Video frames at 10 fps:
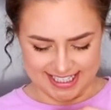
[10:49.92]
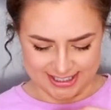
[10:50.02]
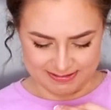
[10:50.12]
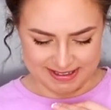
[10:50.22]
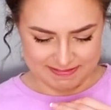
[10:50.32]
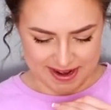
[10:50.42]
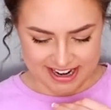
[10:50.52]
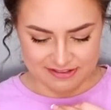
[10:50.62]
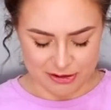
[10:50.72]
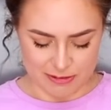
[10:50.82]
little bit
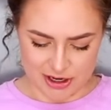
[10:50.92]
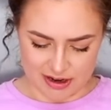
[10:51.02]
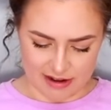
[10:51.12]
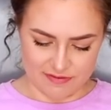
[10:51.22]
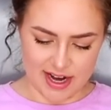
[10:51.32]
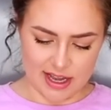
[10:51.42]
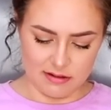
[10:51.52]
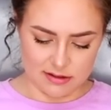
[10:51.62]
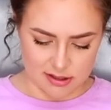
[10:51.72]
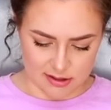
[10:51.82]
painful when you have
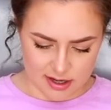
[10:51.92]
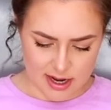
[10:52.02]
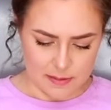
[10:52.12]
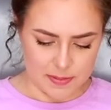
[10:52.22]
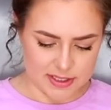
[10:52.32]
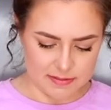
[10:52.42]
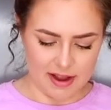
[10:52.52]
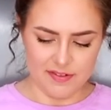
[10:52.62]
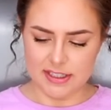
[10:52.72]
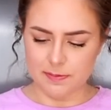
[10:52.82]
nails on because I'm
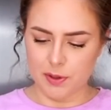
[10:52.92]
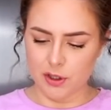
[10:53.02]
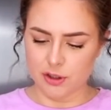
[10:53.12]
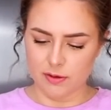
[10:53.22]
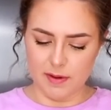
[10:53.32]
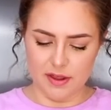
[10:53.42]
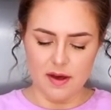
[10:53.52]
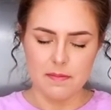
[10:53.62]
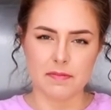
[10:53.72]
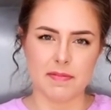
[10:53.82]
having to push with my
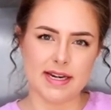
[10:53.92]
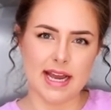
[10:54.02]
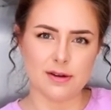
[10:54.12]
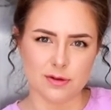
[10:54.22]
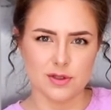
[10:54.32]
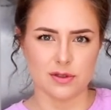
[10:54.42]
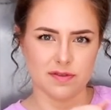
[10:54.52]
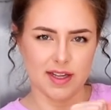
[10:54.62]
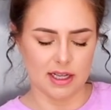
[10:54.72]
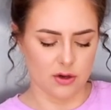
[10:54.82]
thumb, but my nail's sort of
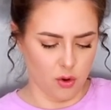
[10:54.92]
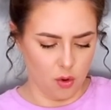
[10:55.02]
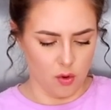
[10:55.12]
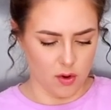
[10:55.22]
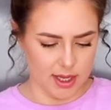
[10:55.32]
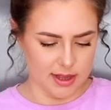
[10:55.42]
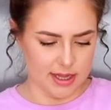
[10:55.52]
getting caught in